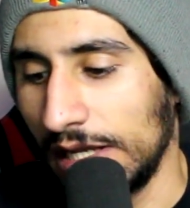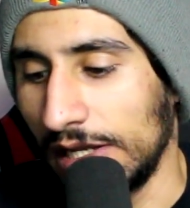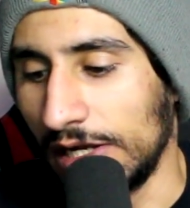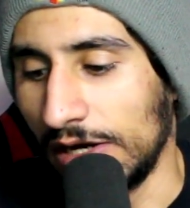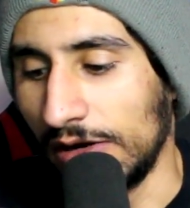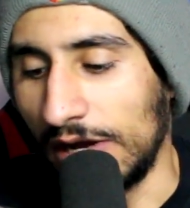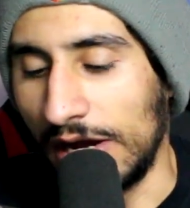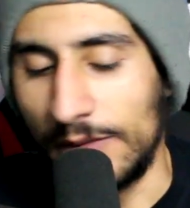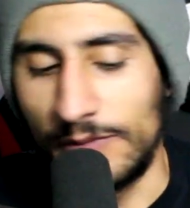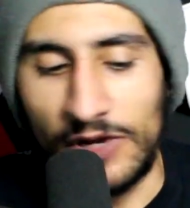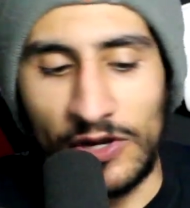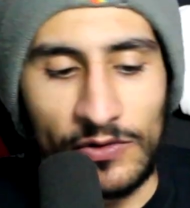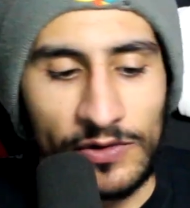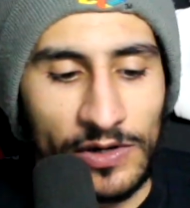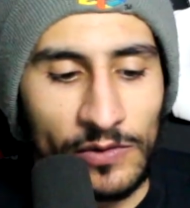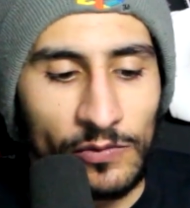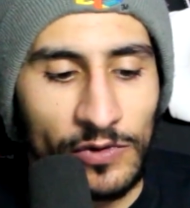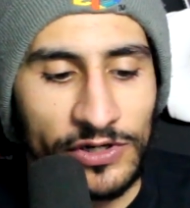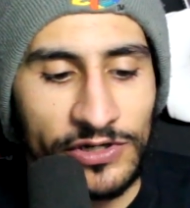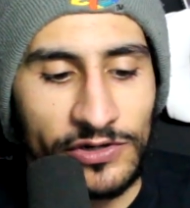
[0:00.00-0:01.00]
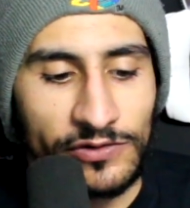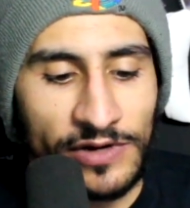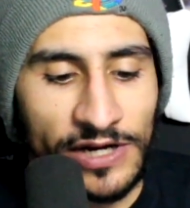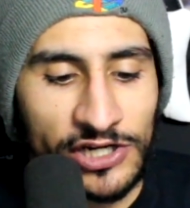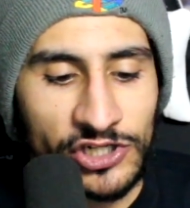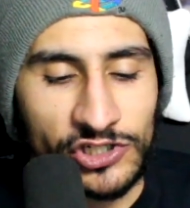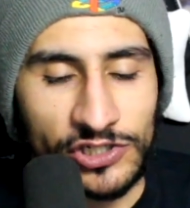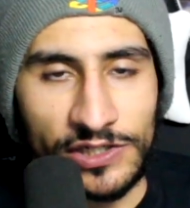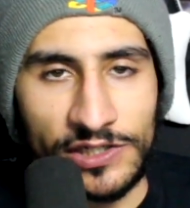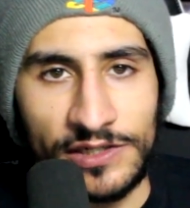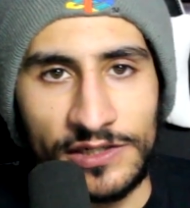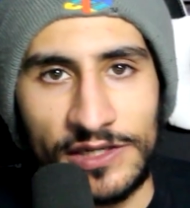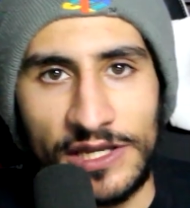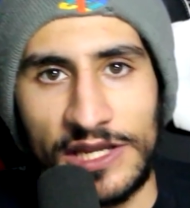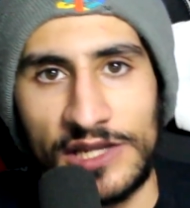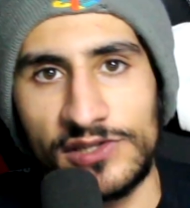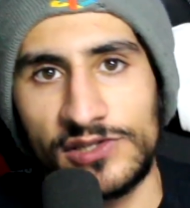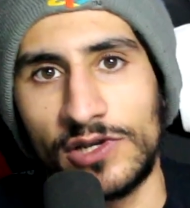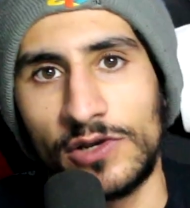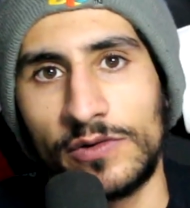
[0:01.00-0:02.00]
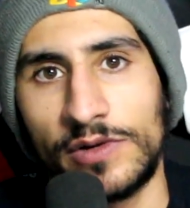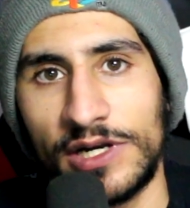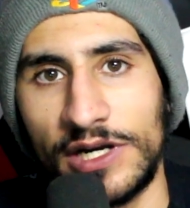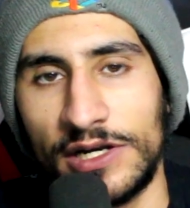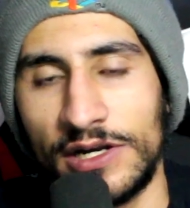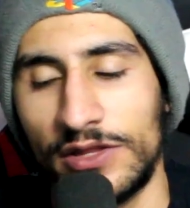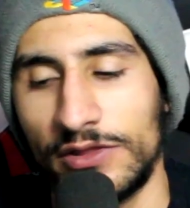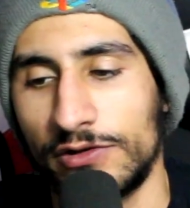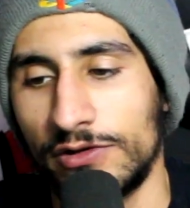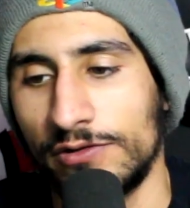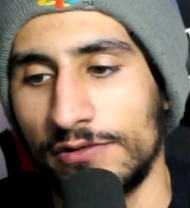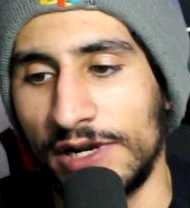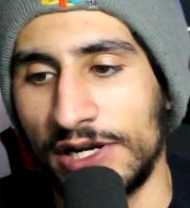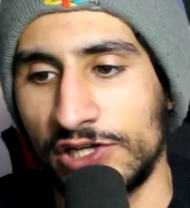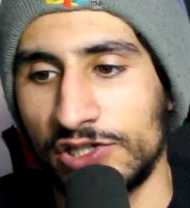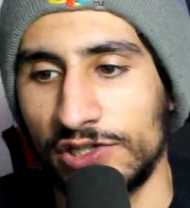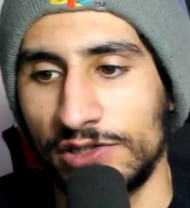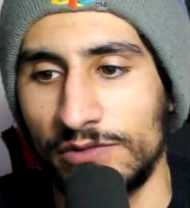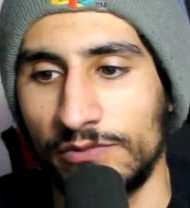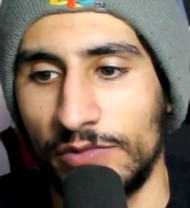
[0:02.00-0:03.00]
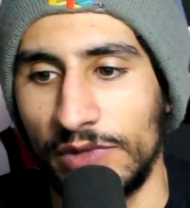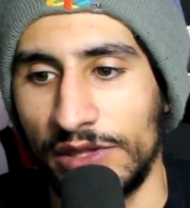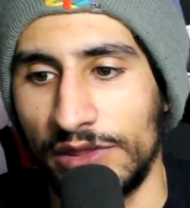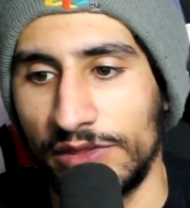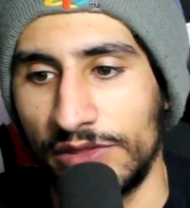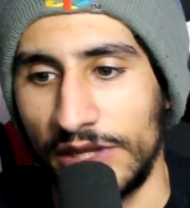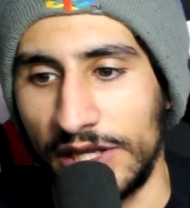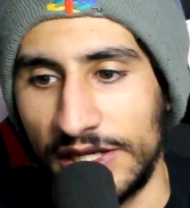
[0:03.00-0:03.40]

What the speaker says: I'm going in one direction, he's going in another direction with,